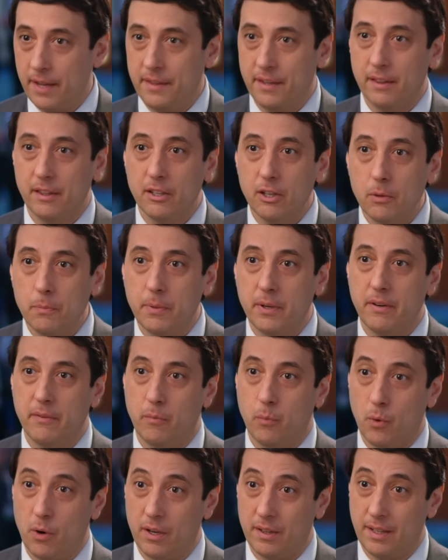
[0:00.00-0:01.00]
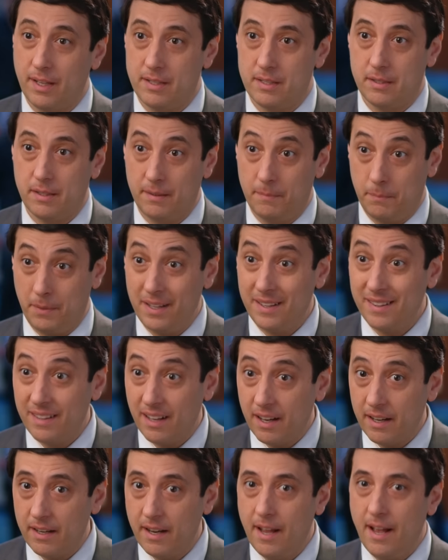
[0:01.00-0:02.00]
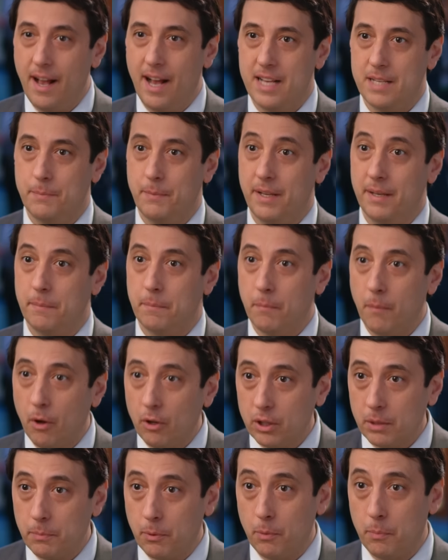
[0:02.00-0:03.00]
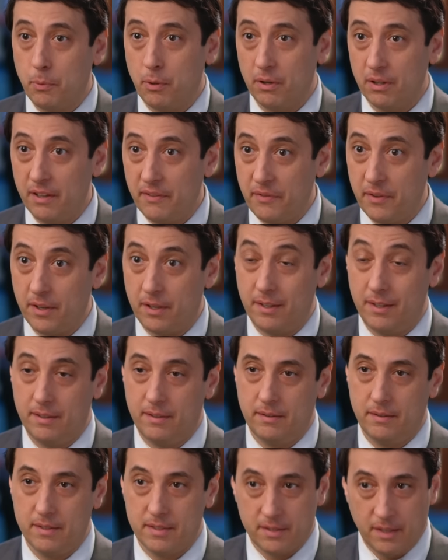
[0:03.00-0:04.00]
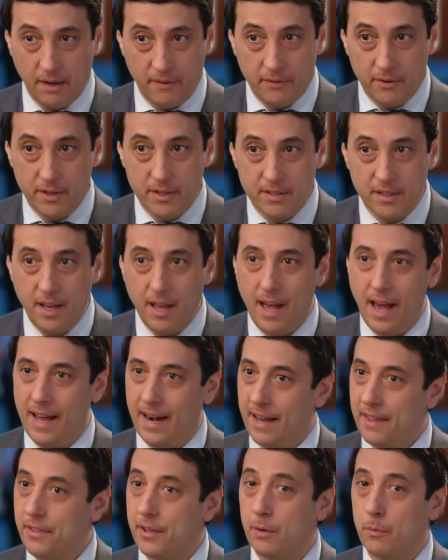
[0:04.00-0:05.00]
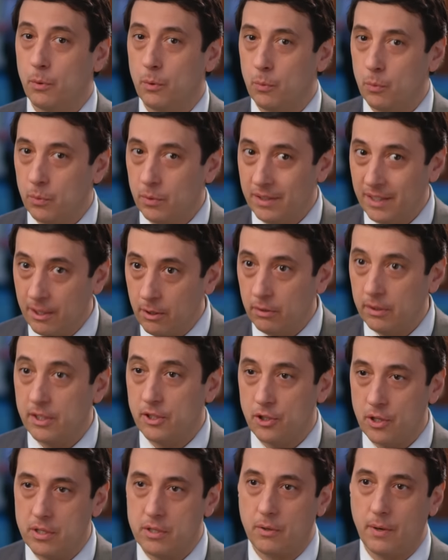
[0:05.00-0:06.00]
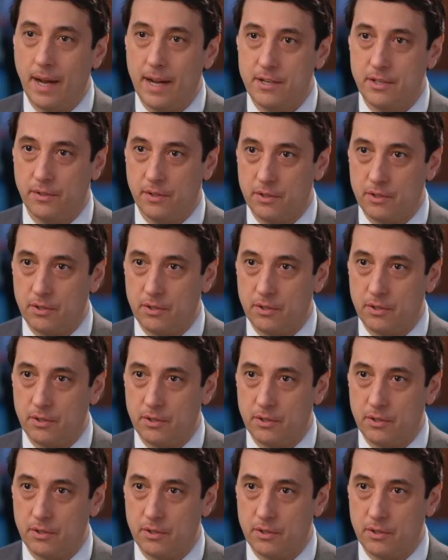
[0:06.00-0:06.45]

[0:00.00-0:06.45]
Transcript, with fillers: and the little bit of work that's been done has made multiple prolific discoveries, and I think we're literally just scratching the